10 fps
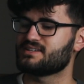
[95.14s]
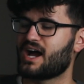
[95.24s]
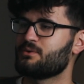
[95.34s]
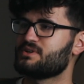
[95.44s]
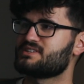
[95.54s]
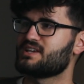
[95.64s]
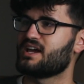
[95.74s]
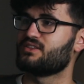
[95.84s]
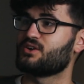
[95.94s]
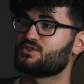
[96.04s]
I would
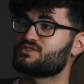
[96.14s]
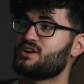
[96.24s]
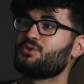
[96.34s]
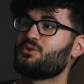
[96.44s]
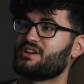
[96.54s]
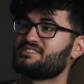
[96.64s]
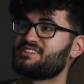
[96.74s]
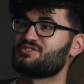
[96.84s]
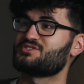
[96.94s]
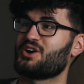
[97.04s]
say there are several things
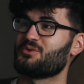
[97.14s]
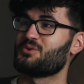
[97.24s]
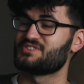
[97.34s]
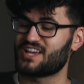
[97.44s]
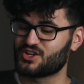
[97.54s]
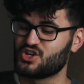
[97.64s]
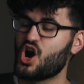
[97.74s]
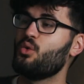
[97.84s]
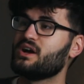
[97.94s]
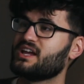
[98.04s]
in Star Wars that
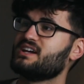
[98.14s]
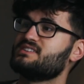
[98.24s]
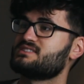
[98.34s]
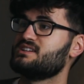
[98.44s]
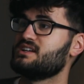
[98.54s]
go against